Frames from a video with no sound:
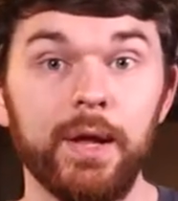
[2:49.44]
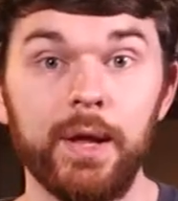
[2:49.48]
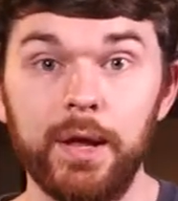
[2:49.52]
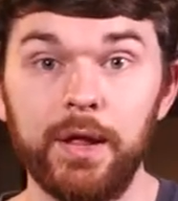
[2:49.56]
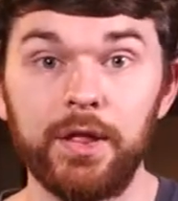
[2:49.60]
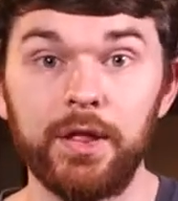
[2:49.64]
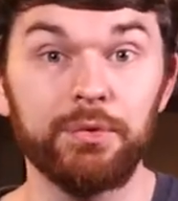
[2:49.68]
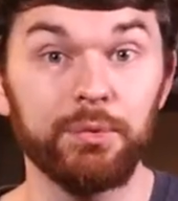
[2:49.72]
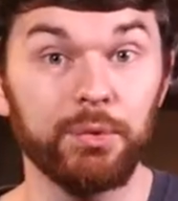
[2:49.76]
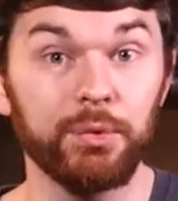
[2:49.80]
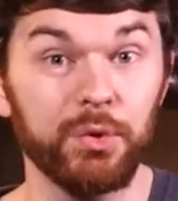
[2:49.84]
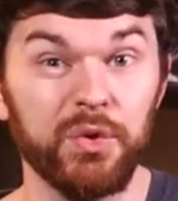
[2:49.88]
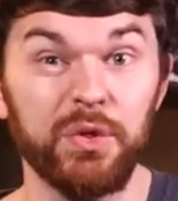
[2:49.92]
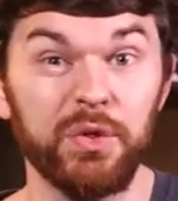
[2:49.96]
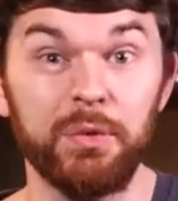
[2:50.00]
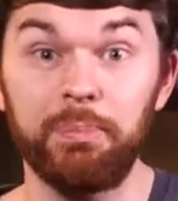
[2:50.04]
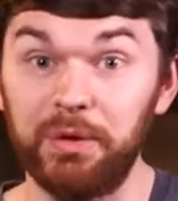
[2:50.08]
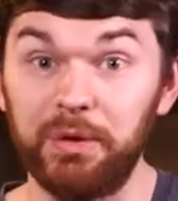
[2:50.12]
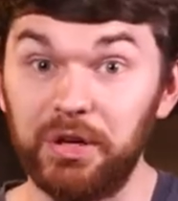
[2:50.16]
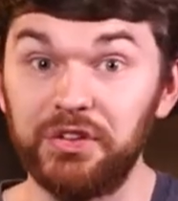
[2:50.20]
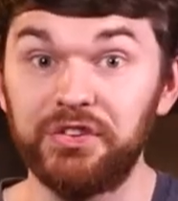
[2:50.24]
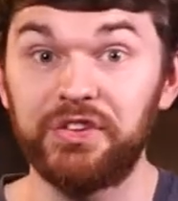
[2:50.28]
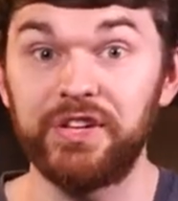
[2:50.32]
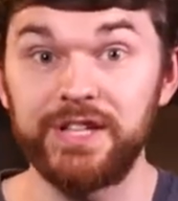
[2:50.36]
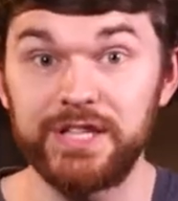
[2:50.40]
through the
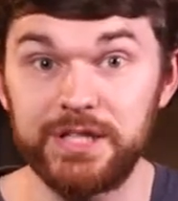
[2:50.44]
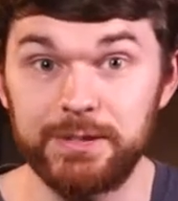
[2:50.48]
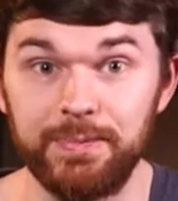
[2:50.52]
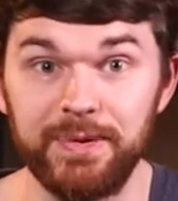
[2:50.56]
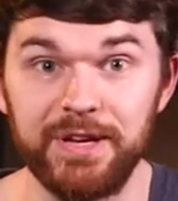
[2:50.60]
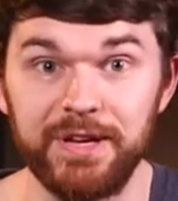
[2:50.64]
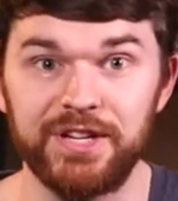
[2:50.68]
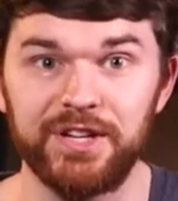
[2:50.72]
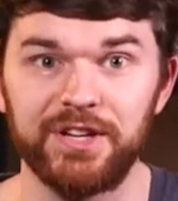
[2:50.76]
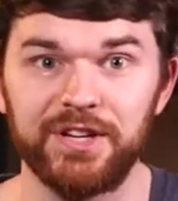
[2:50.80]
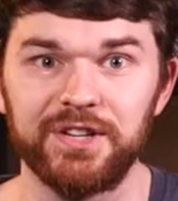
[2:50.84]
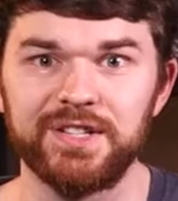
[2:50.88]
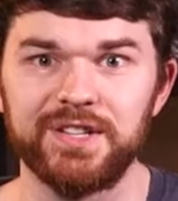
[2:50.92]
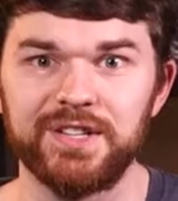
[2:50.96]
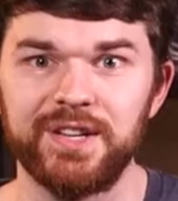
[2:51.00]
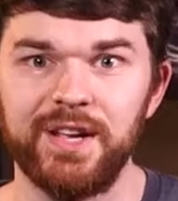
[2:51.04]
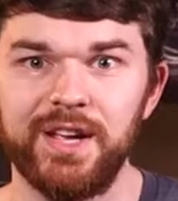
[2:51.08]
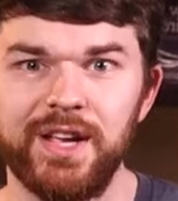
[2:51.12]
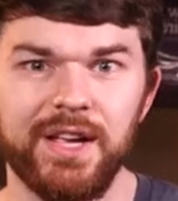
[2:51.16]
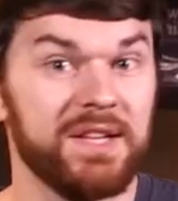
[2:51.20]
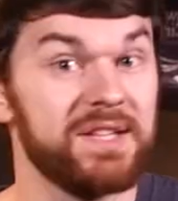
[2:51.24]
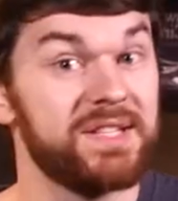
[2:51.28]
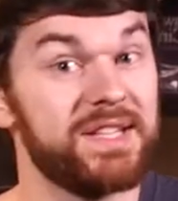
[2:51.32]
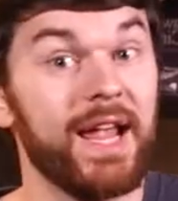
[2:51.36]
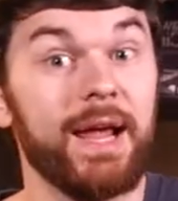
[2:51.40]
built-in speakers.
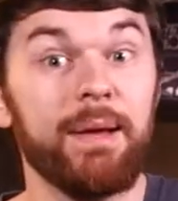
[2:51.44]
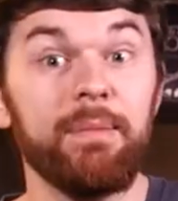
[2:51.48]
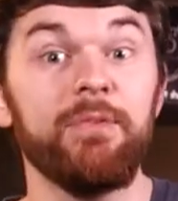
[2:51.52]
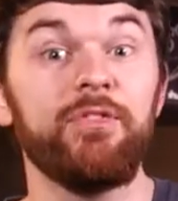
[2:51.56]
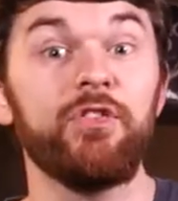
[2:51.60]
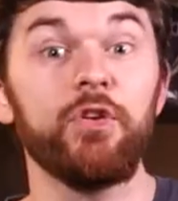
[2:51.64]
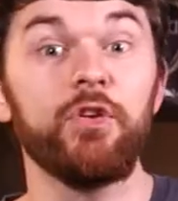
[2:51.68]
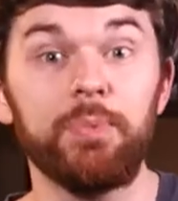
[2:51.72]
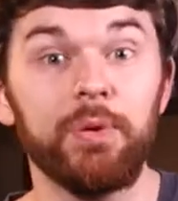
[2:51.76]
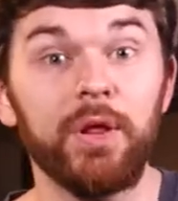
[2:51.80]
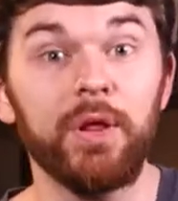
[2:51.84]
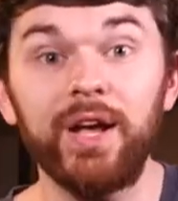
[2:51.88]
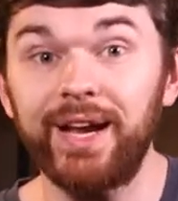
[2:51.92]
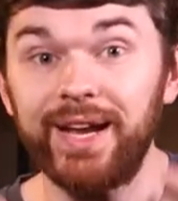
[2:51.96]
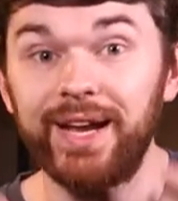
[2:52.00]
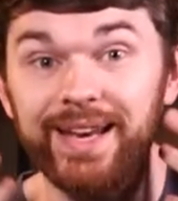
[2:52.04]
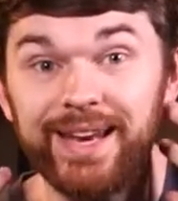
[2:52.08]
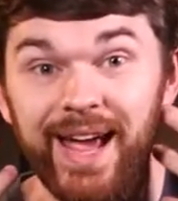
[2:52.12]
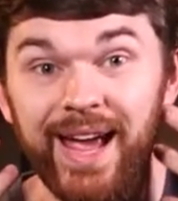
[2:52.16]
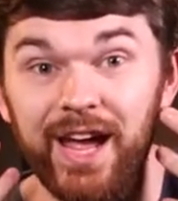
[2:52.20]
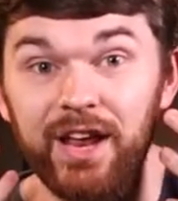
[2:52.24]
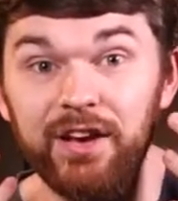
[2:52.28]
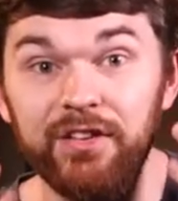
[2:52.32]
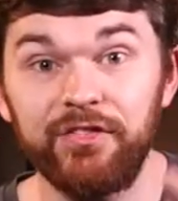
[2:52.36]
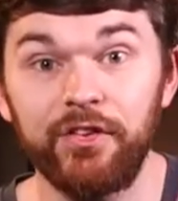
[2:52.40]
Same if you plug in
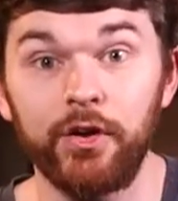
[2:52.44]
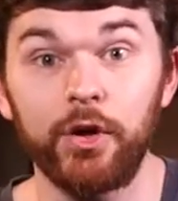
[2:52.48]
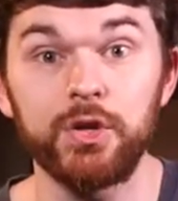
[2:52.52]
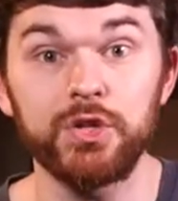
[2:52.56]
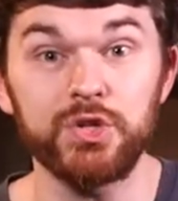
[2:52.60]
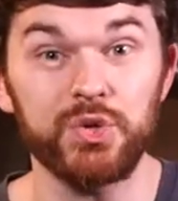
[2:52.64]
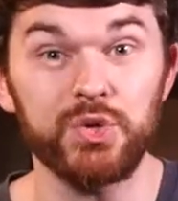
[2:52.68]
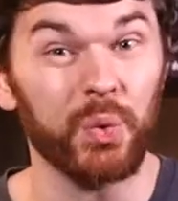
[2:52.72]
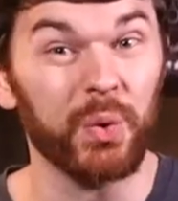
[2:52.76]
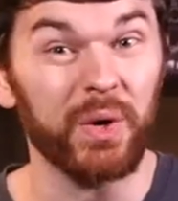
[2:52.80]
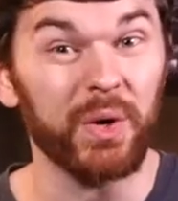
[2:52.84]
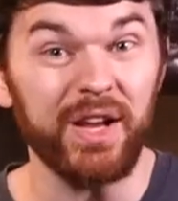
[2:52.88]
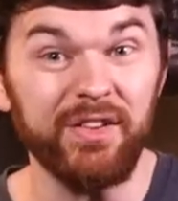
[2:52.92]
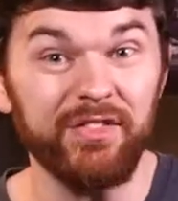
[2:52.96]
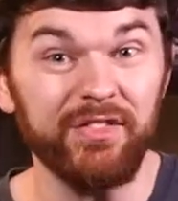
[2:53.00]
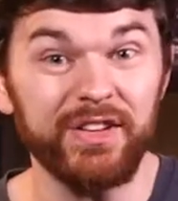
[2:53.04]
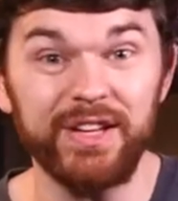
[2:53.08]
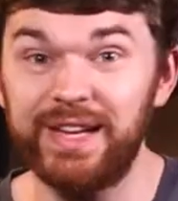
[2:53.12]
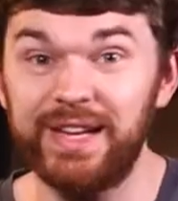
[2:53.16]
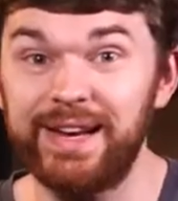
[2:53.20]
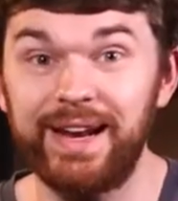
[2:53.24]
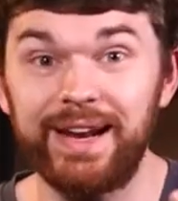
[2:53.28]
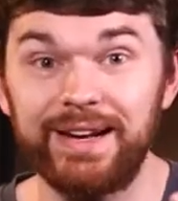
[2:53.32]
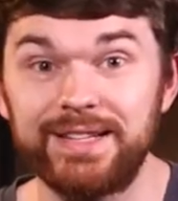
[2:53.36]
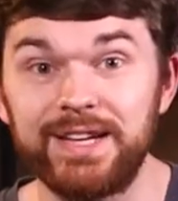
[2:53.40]
headphones or even
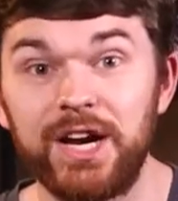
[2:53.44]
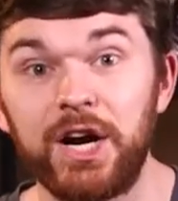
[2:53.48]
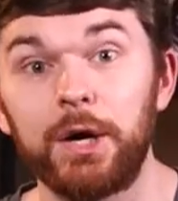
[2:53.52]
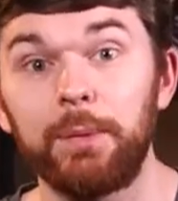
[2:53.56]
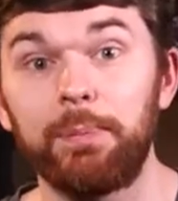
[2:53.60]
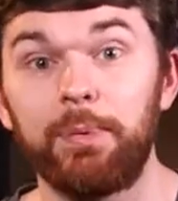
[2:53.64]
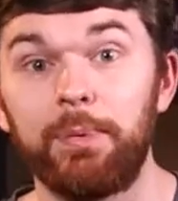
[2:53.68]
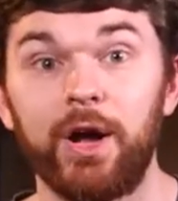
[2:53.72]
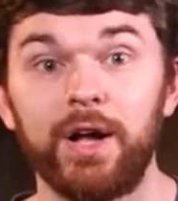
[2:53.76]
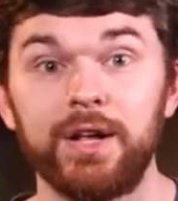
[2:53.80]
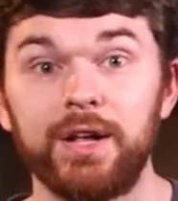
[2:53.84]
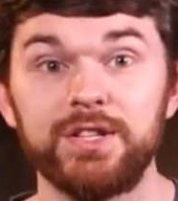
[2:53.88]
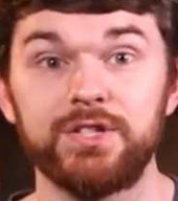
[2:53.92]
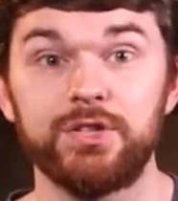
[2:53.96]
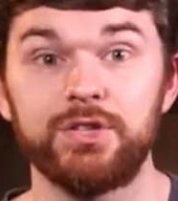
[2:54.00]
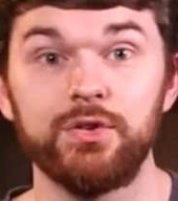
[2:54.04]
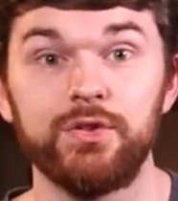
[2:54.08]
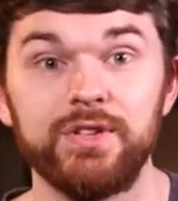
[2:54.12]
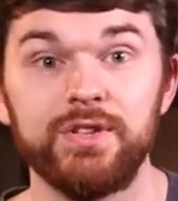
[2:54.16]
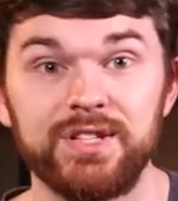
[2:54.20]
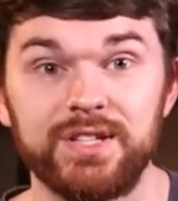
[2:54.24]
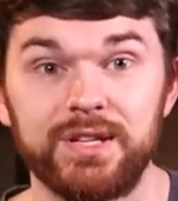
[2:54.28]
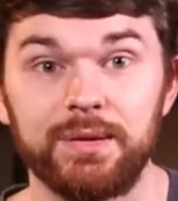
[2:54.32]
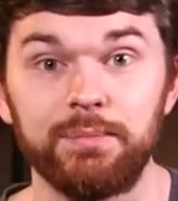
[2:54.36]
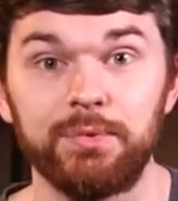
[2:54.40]
connect AirPods to
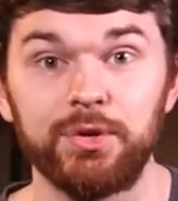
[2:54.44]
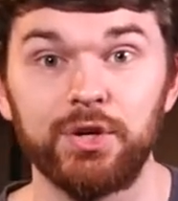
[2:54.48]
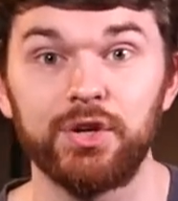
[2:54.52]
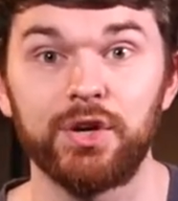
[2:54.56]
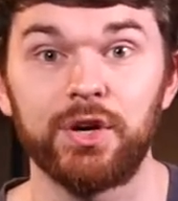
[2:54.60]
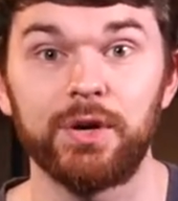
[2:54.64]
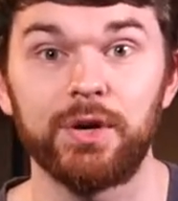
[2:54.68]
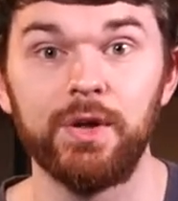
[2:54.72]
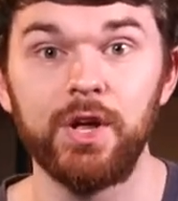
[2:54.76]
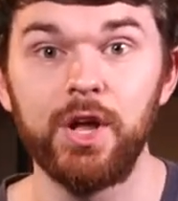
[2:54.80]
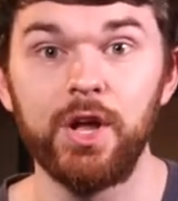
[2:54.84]
this computer.